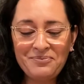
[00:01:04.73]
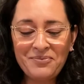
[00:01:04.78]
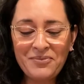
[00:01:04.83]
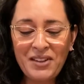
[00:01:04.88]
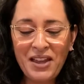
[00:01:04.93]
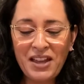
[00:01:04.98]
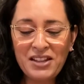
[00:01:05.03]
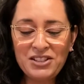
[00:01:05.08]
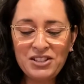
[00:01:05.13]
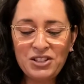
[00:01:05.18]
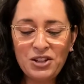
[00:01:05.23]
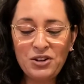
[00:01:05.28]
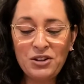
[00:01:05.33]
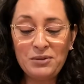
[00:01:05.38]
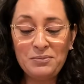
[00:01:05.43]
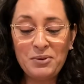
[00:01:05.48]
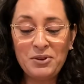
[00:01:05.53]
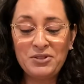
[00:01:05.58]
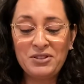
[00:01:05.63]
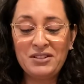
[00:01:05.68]
And so did
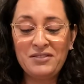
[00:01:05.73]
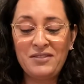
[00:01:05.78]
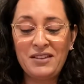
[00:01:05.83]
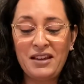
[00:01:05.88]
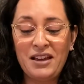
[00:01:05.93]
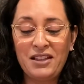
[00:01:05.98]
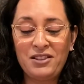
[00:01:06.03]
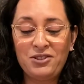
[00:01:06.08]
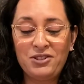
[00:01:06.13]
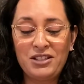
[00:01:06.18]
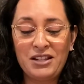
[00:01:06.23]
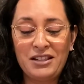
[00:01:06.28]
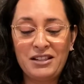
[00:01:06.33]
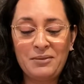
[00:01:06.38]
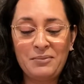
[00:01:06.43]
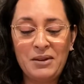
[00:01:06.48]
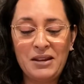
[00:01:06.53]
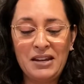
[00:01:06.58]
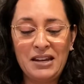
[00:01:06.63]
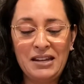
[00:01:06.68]
most of the others at the
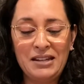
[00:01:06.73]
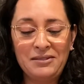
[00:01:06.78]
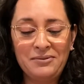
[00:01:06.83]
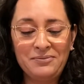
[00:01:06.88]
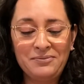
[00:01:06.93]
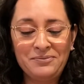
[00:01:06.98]
meeting.